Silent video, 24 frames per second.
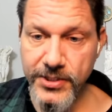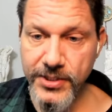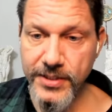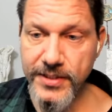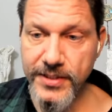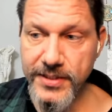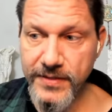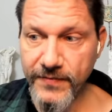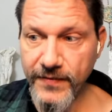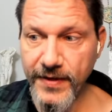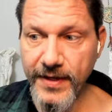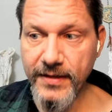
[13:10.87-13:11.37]

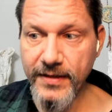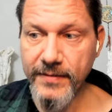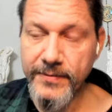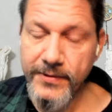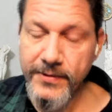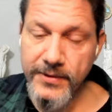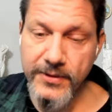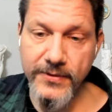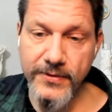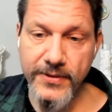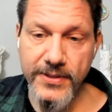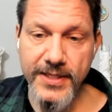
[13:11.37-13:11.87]
is available
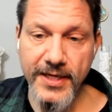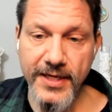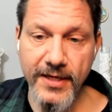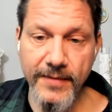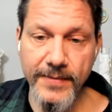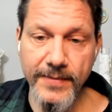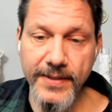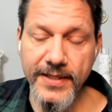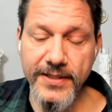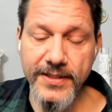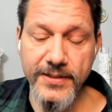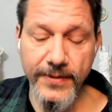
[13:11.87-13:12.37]
to us now
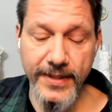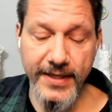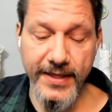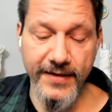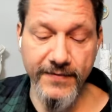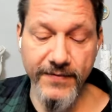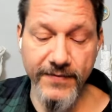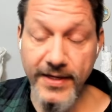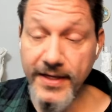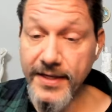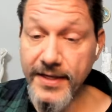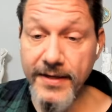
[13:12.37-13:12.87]
because we have
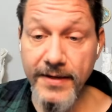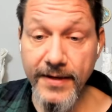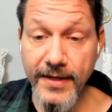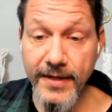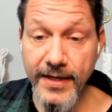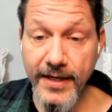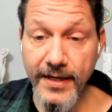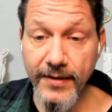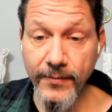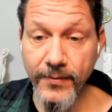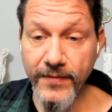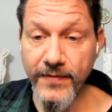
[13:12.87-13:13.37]
the
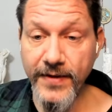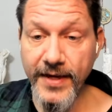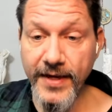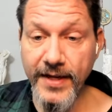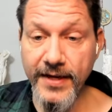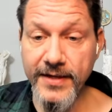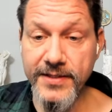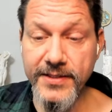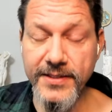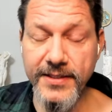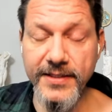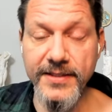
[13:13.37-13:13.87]
internet. We've had
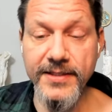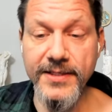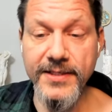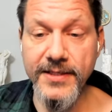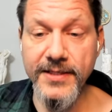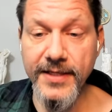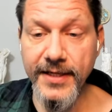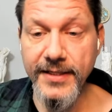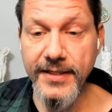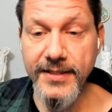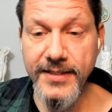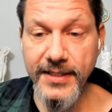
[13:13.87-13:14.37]
it since
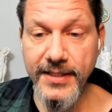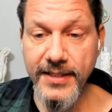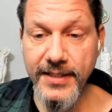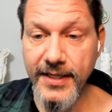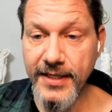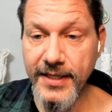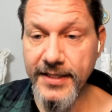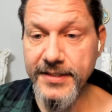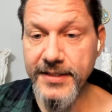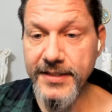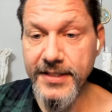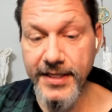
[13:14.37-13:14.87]

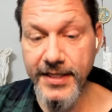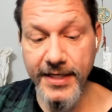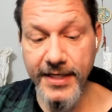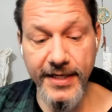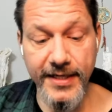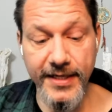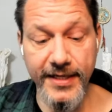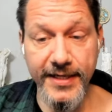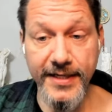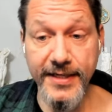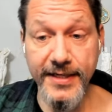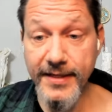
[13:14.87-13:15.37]

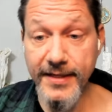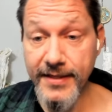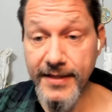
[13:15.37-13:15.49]
1999.